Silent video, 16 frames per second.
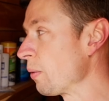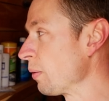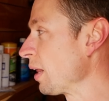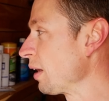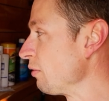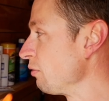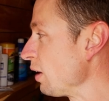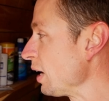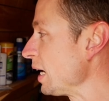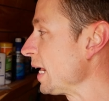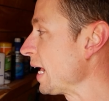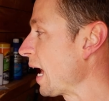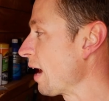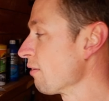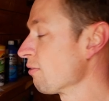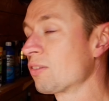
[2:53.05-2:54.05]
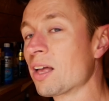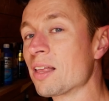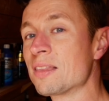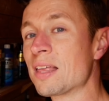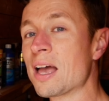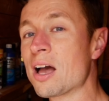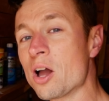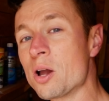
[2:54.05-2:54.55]
And they really have done
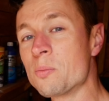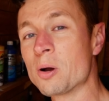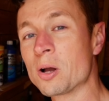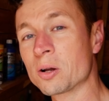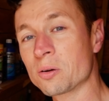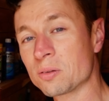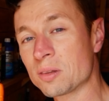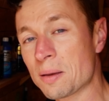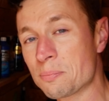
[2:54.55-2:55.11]
their homework on their